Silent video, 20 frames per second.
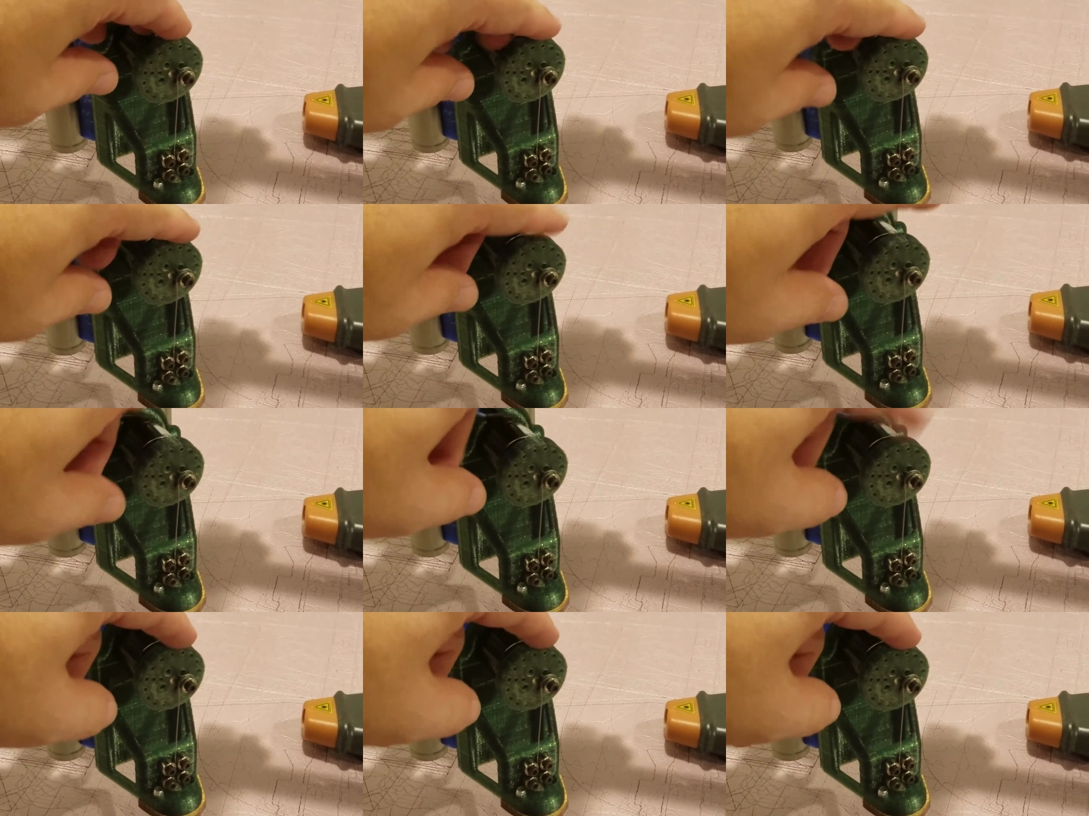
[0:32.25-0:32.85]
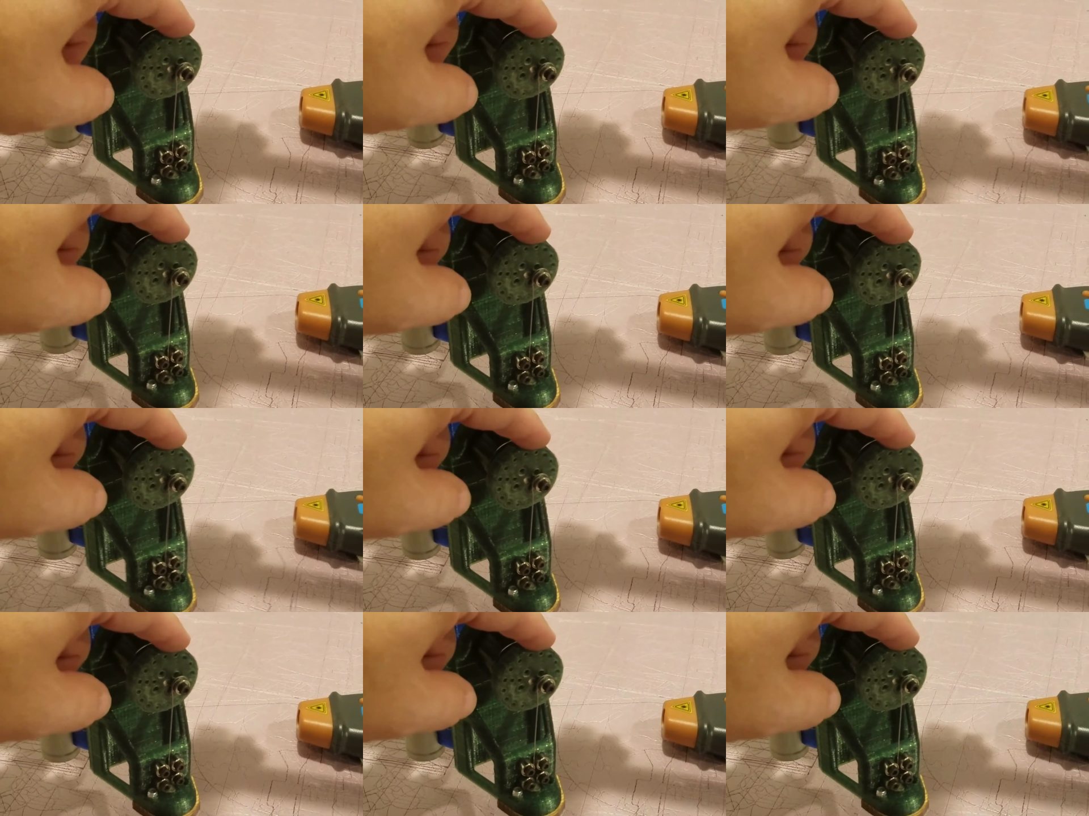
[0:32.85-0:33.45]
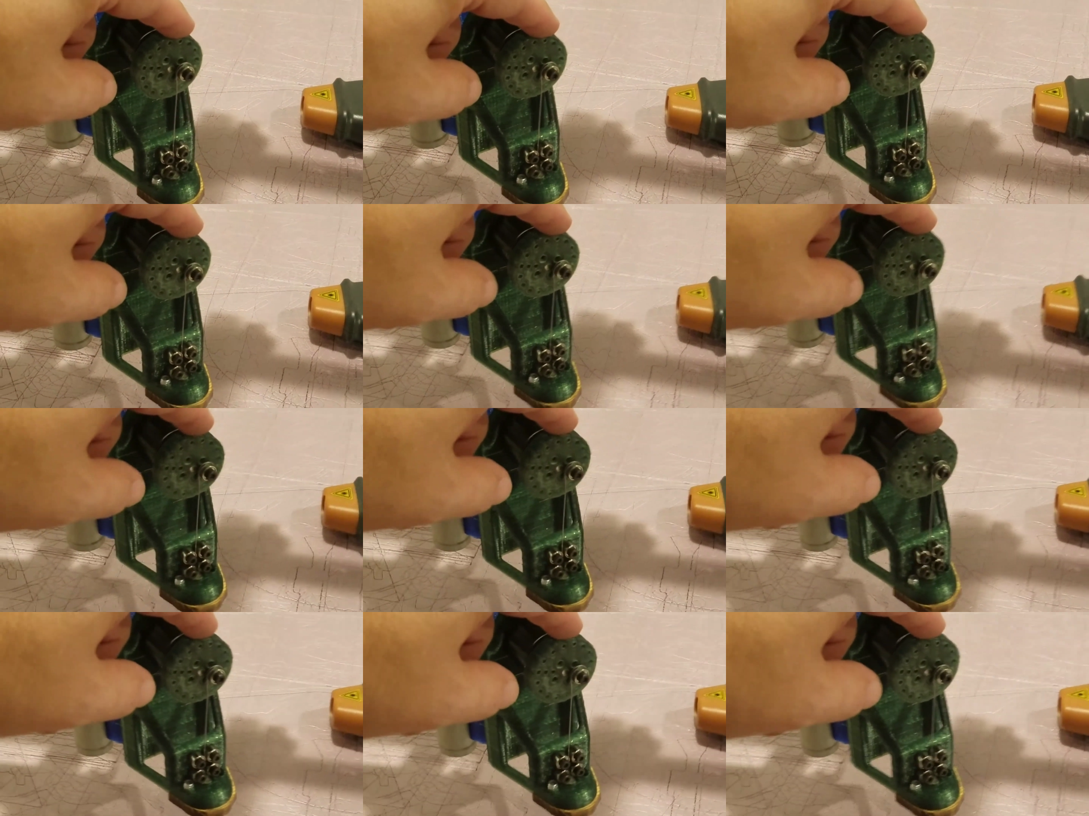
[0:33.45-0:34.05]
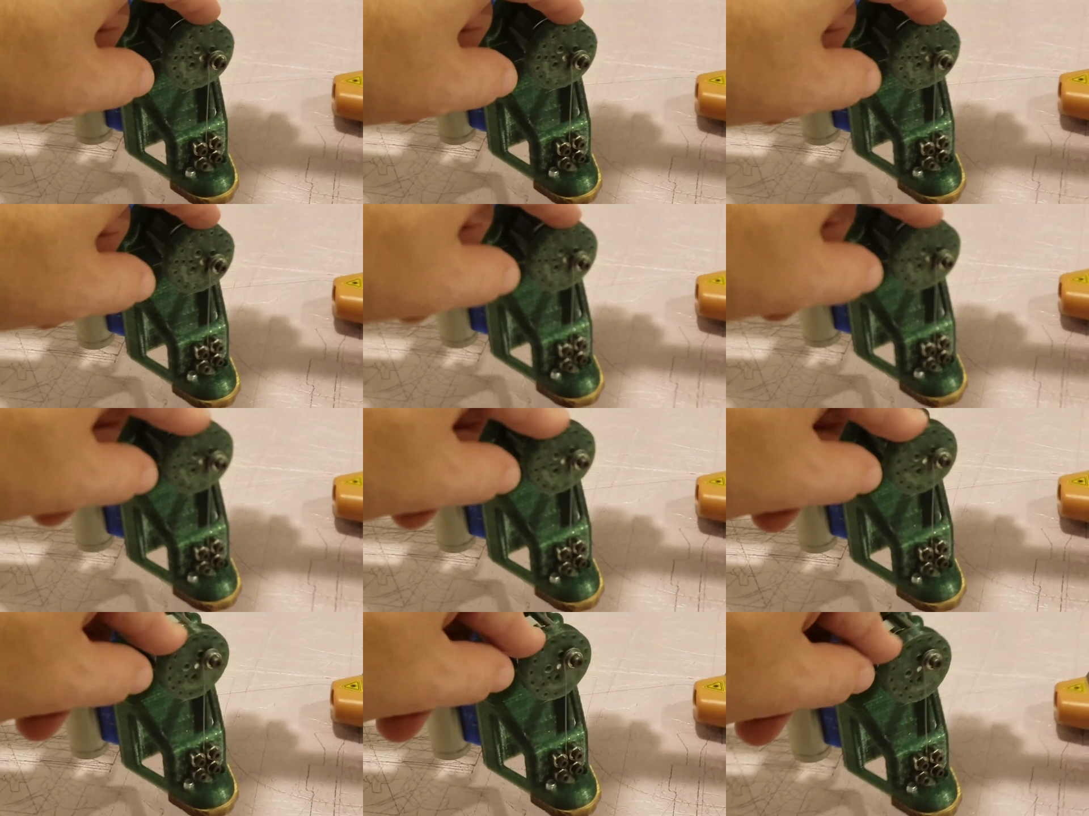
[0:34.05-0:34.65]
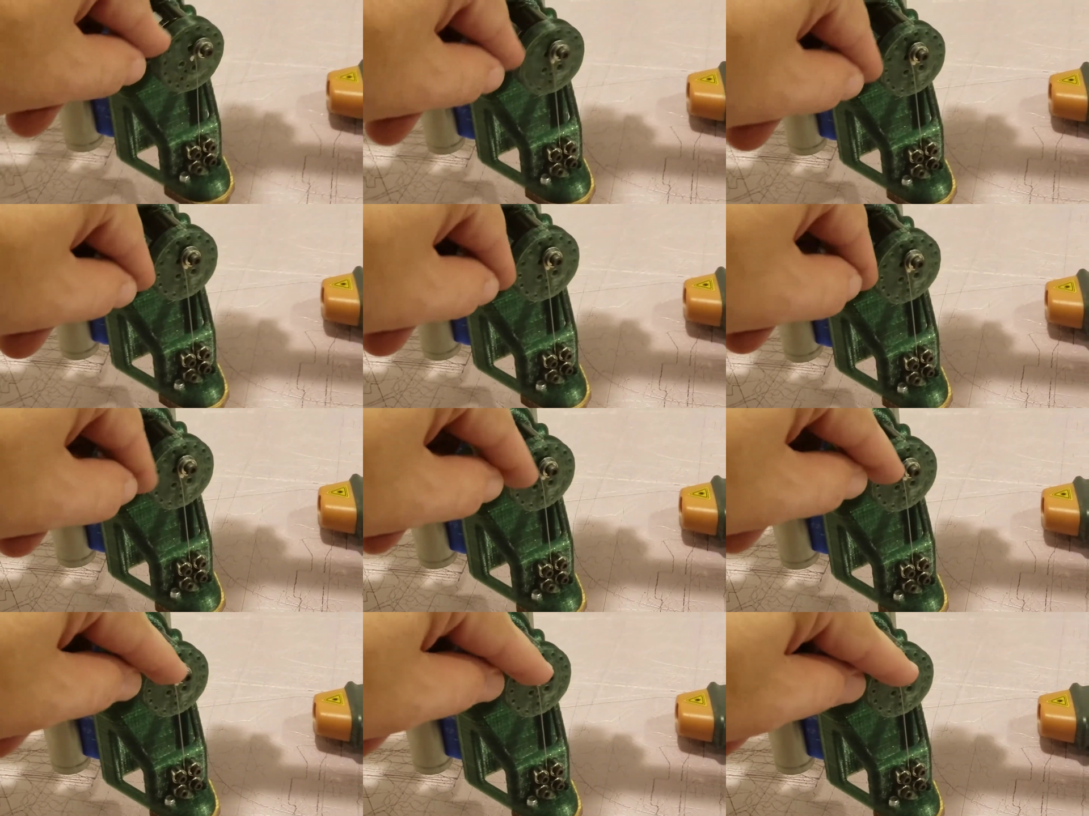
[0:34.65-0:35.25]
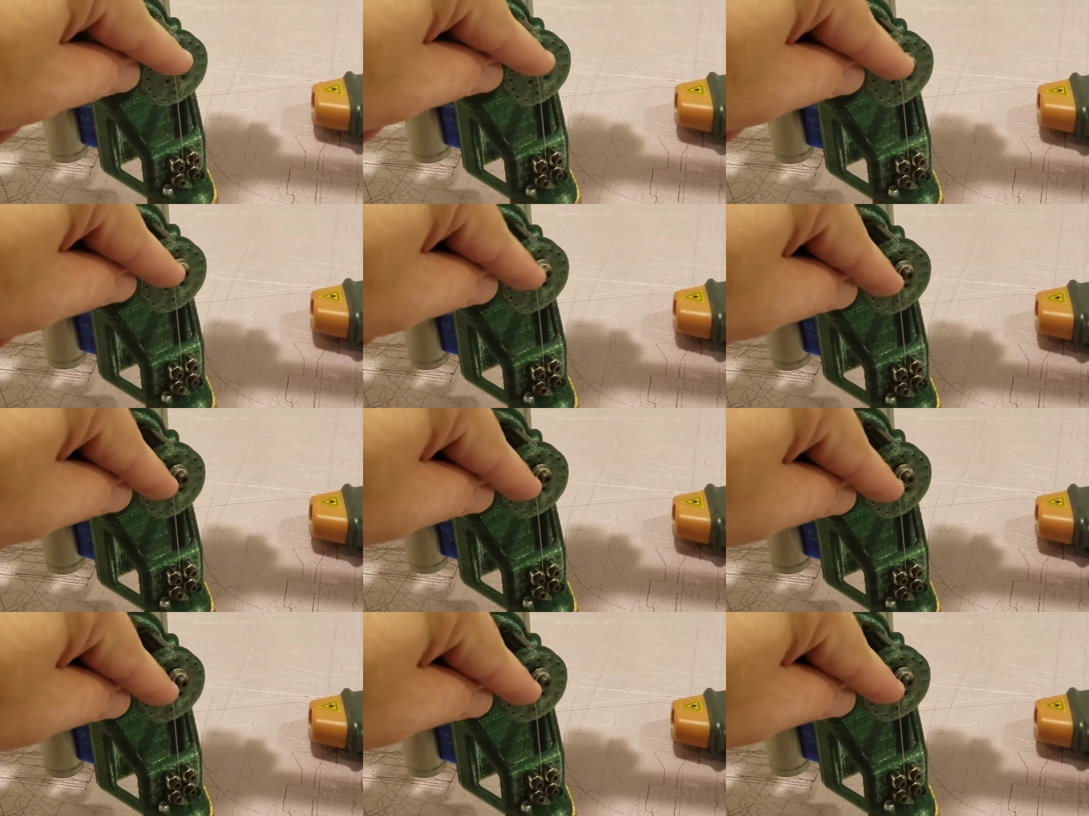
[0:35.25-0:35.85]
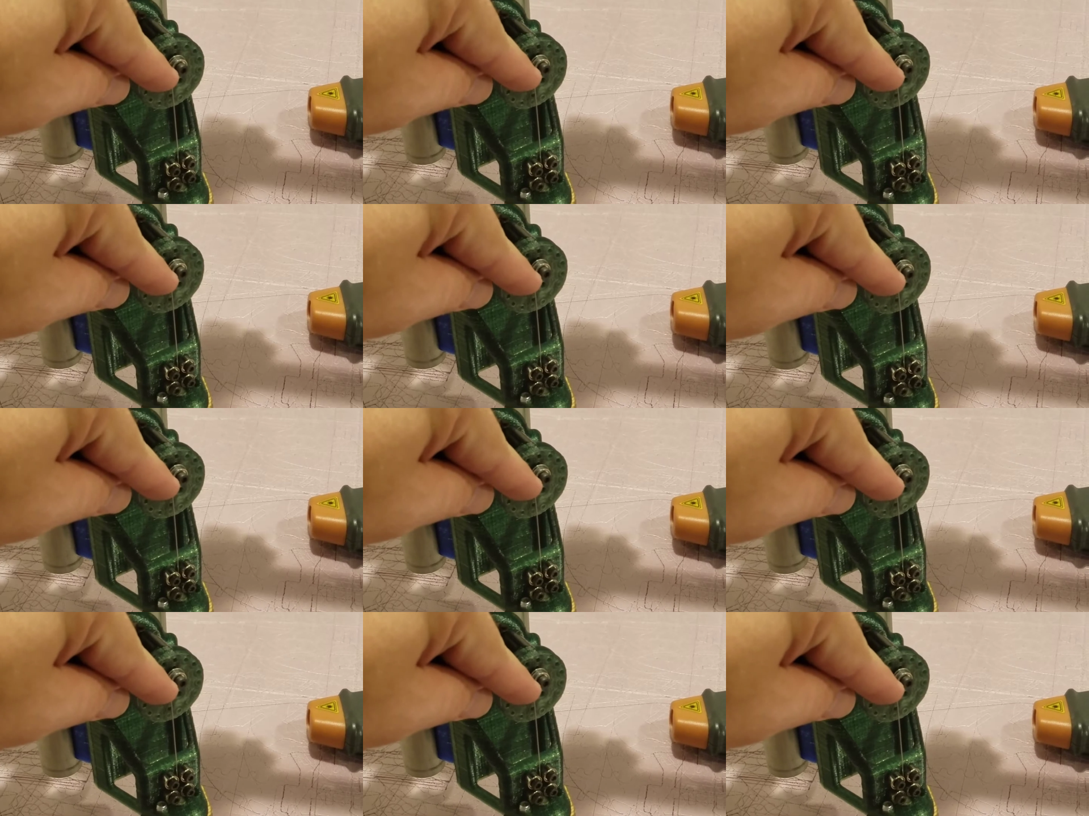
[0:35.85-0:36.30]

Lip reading: No face is visible, so there are no lips to read.